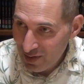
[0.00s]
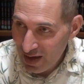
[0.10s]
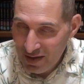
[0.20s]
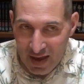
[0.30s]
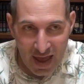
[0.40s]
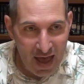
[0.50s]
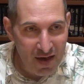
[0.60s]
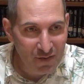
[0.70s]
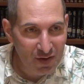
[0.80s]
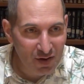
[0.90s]
and you
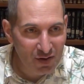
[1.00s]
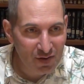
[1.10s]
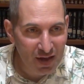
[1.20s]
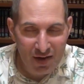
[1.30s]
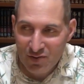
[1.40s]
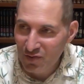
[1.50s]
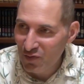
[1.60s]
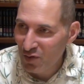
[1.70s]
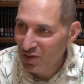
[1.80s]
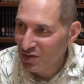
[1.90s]
have, the extra
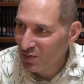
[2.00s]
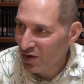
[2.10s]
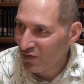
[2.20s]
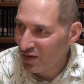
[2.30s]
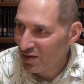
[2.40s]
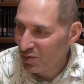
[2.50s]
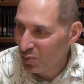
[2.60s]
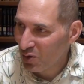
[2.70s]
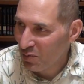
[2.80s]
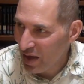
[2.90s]
40 square feet to
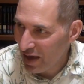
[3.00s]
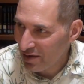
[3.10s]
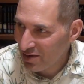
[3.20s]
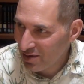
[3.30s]
put a bed,